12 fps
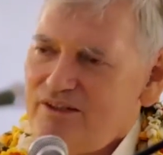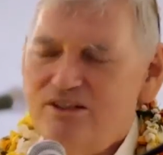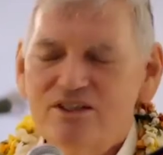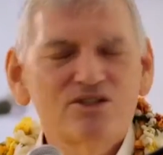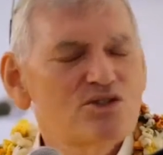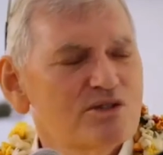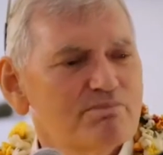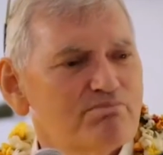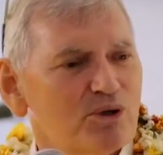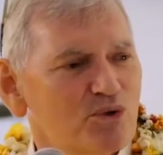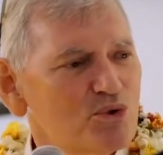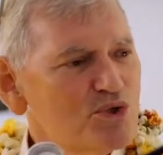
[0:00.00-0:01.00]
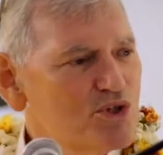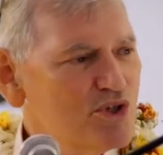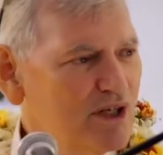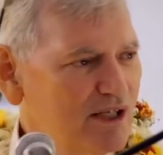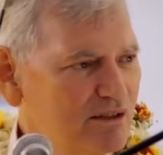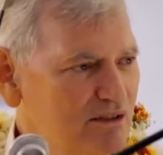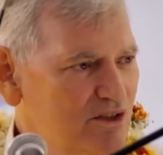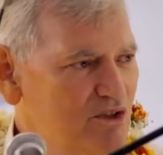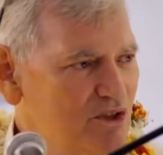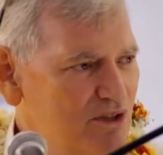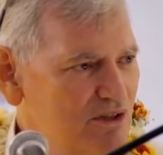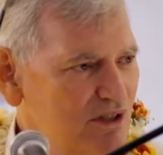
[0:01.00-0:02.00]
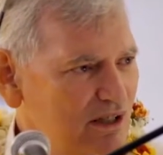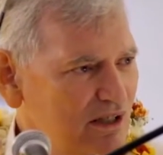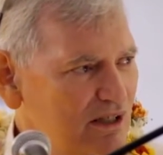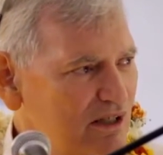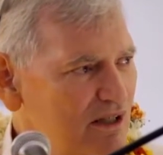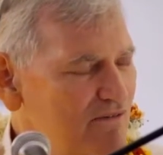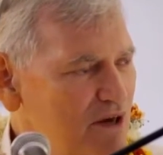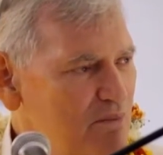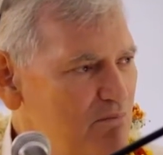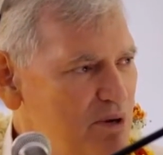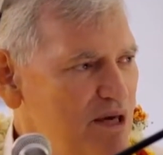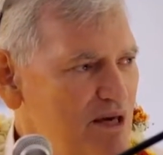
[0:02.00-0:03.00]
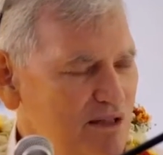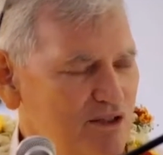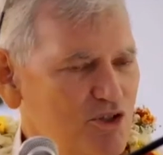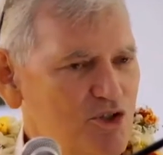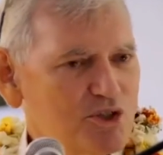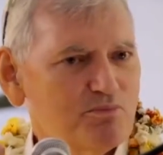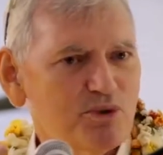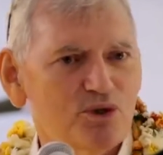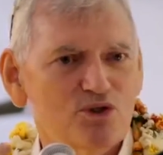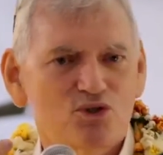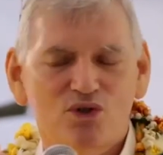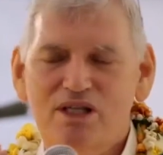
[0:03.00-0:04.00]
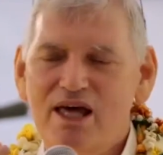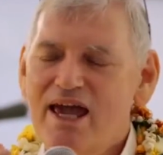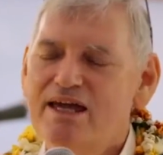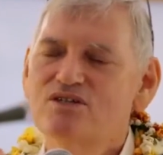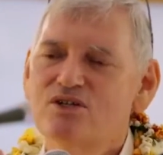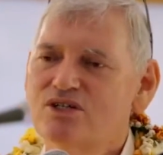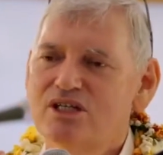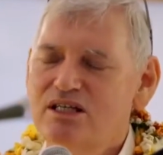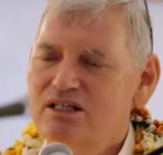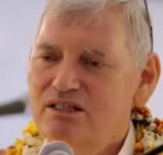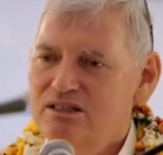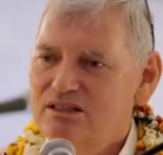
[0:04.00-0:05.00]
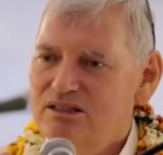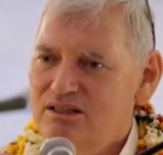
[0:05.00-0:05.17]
This Purusha, this living being, this spiritual entity,